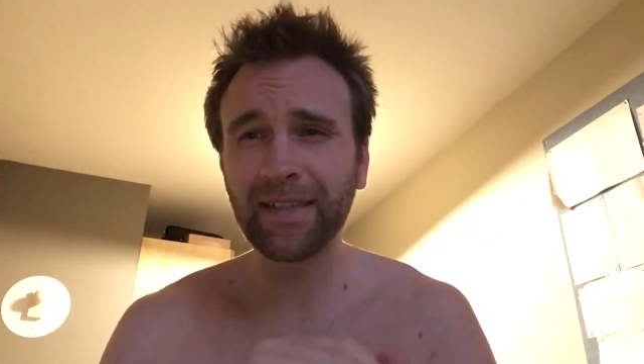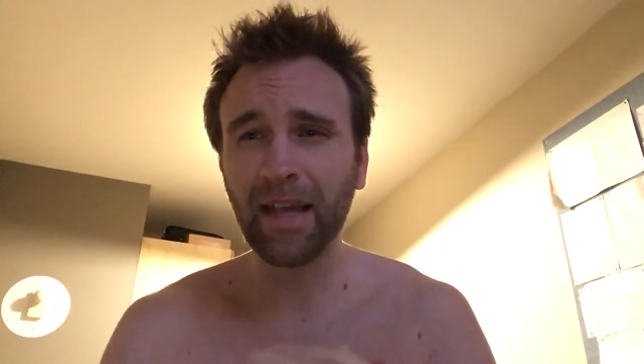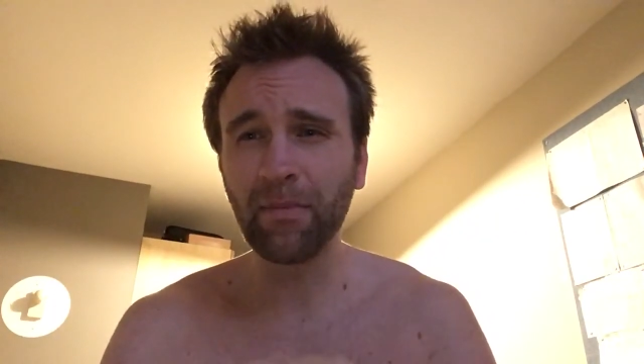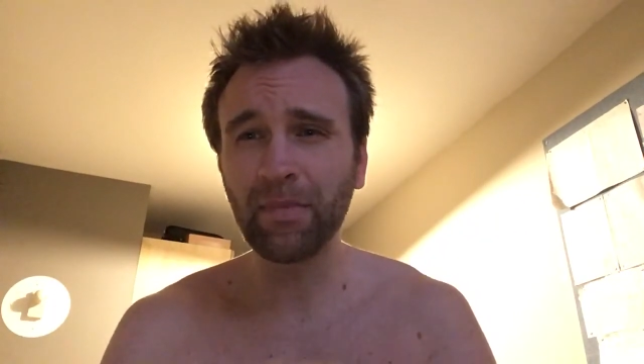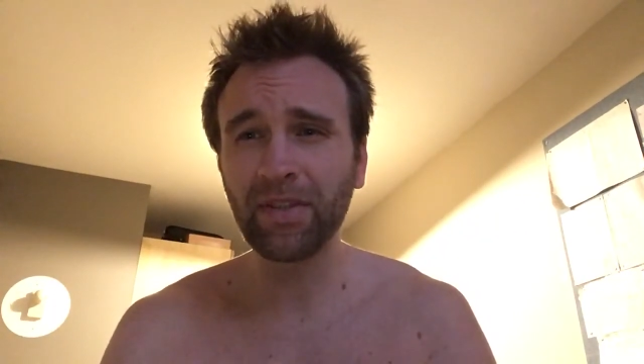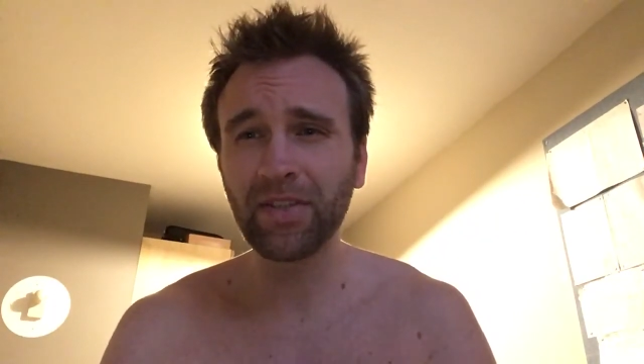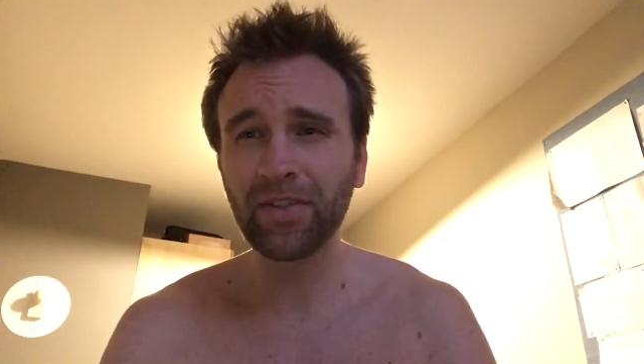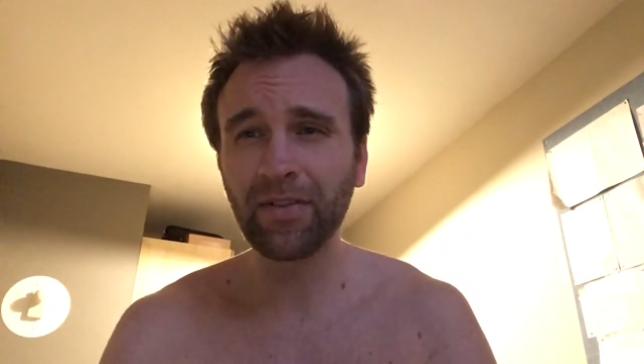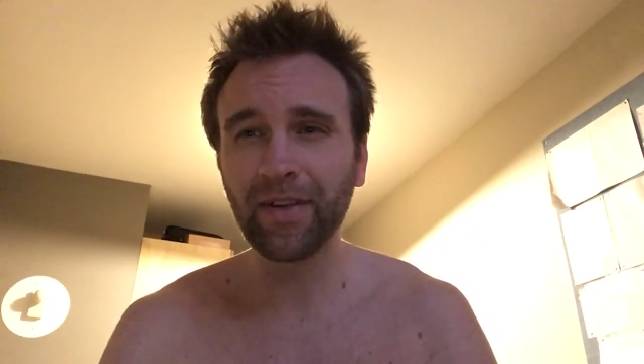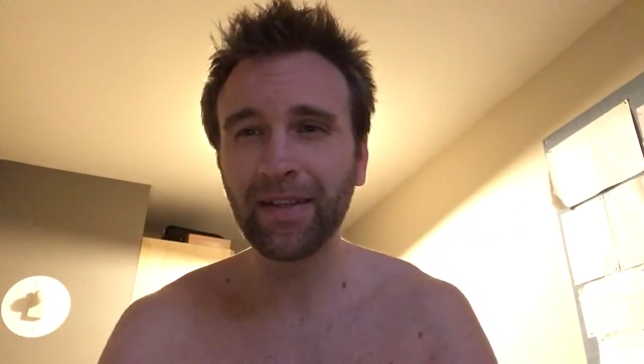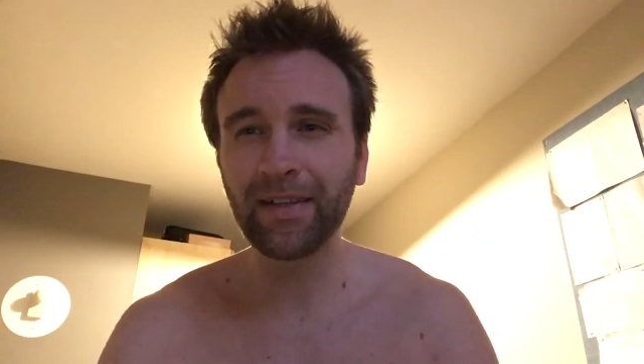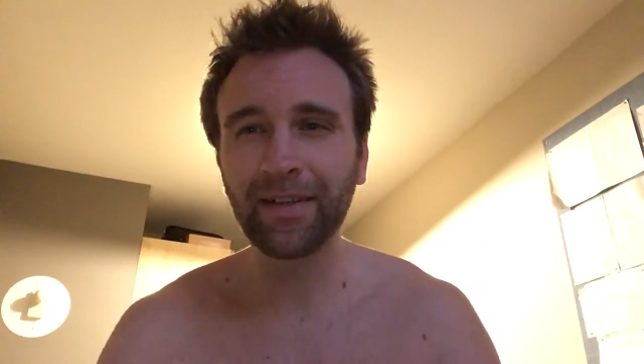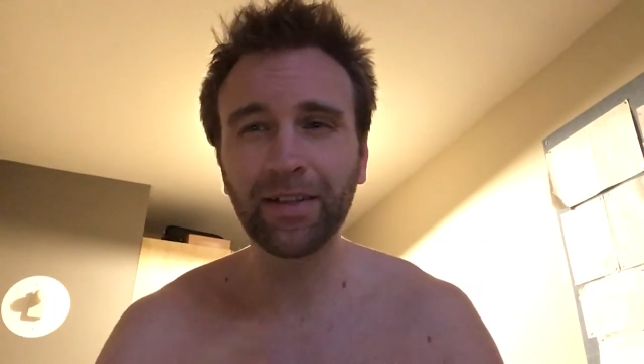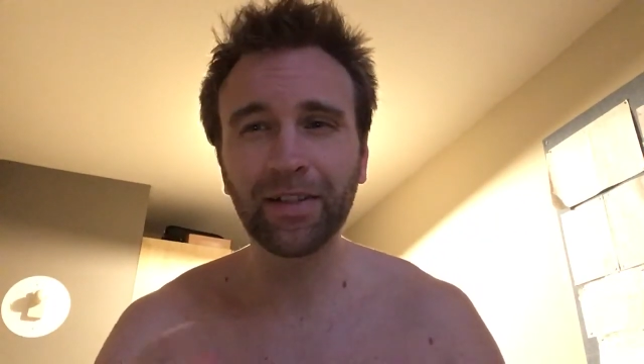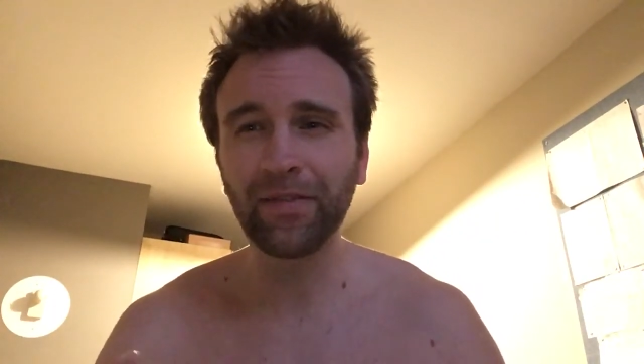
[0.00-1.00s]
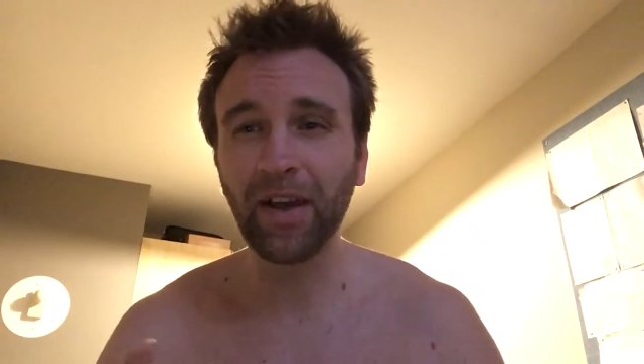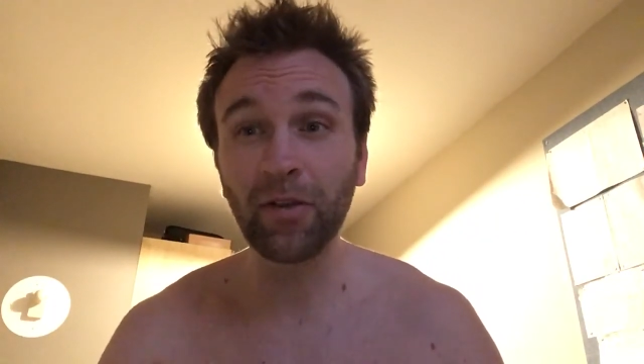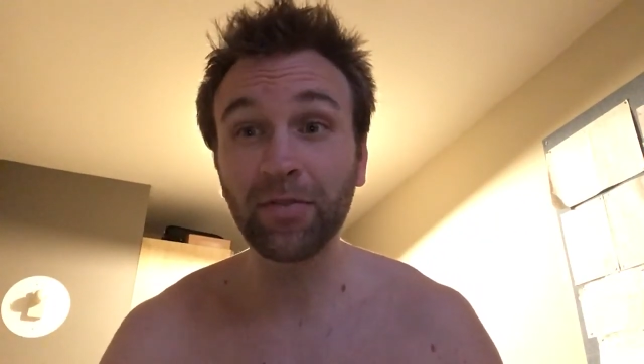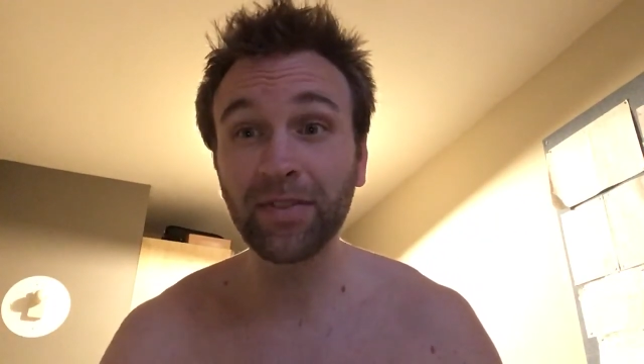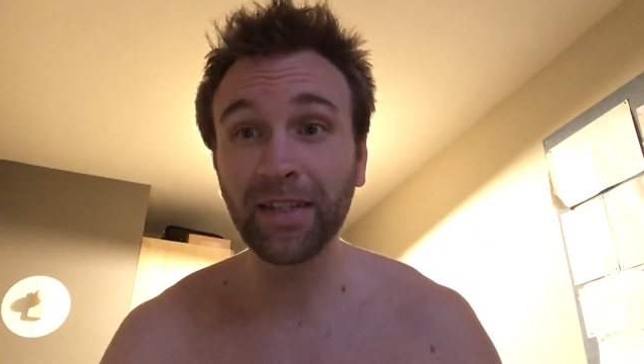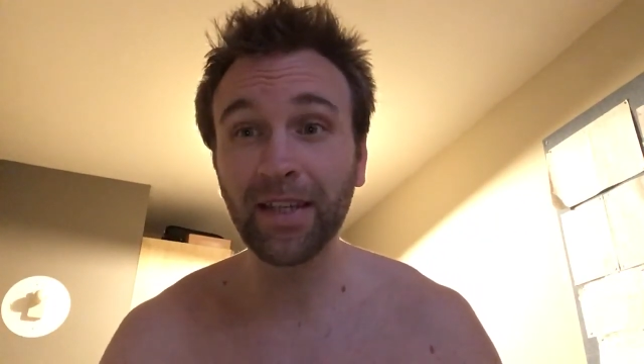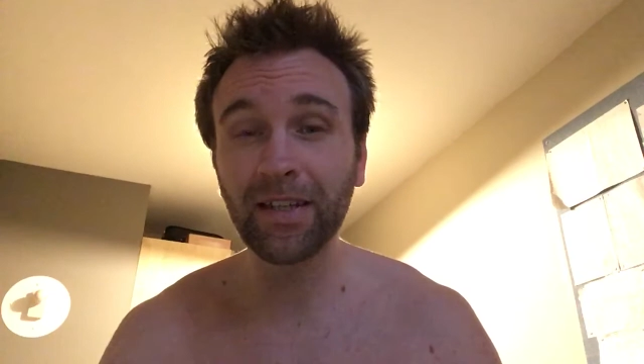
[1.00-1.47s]
demonstrate kind of how
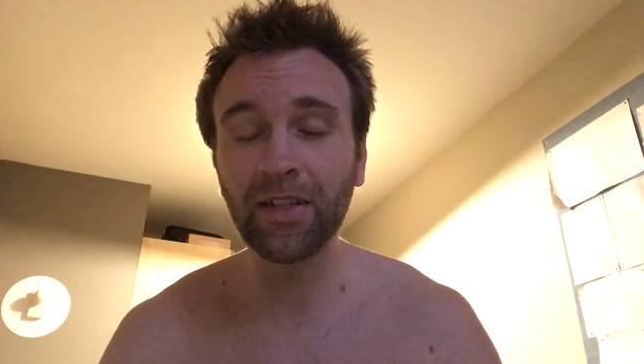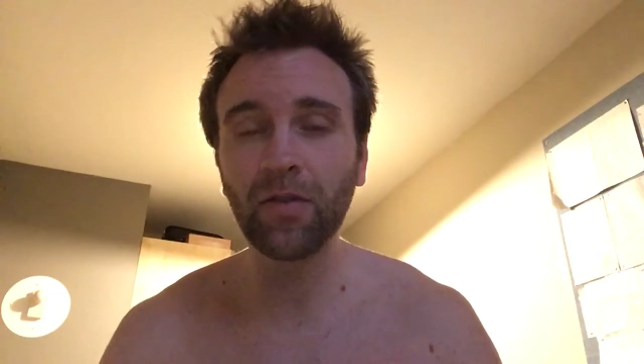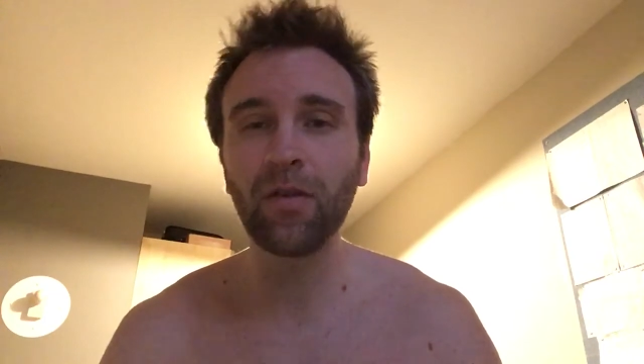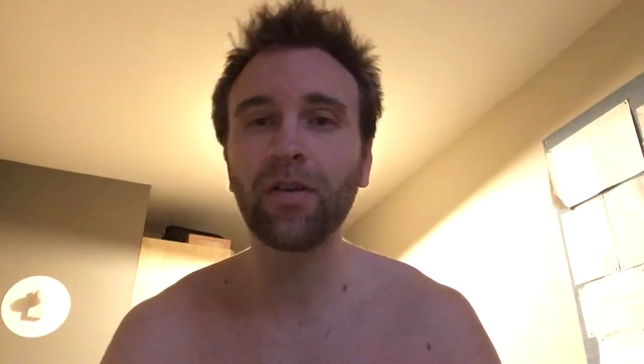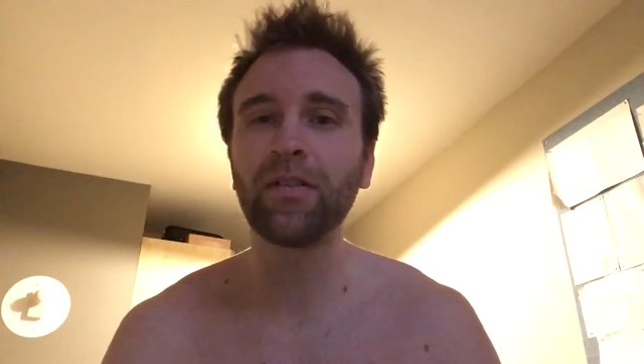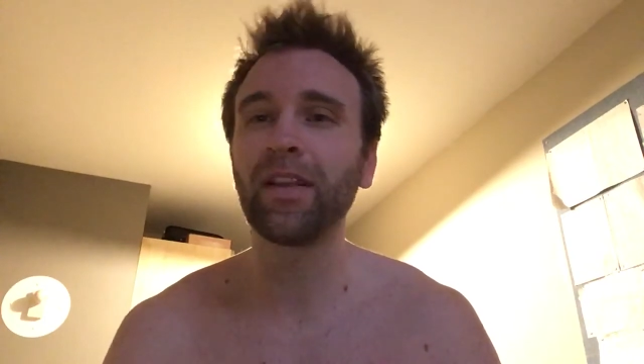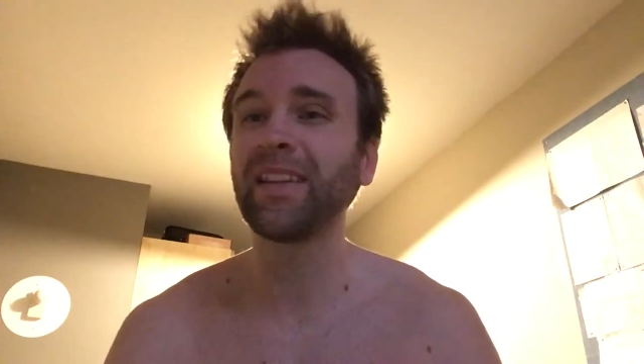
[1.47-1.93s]
skinny you are.